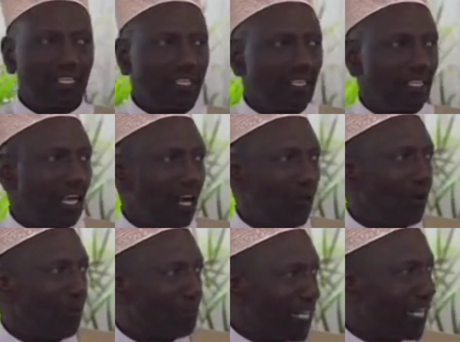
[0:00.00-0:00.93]
our
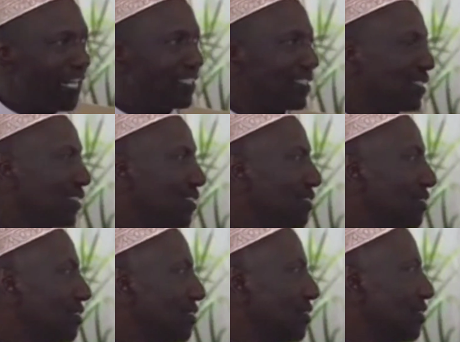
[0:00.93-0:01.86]
millers,
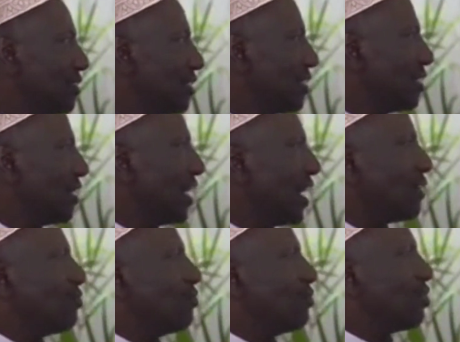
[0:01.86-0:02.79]

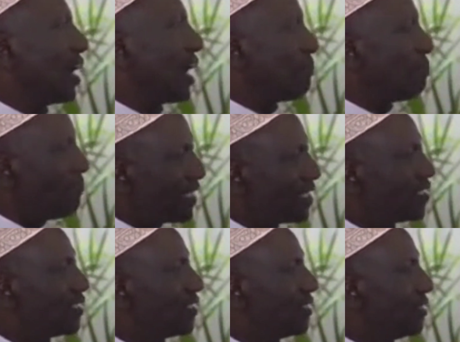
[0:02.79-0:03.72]
and I must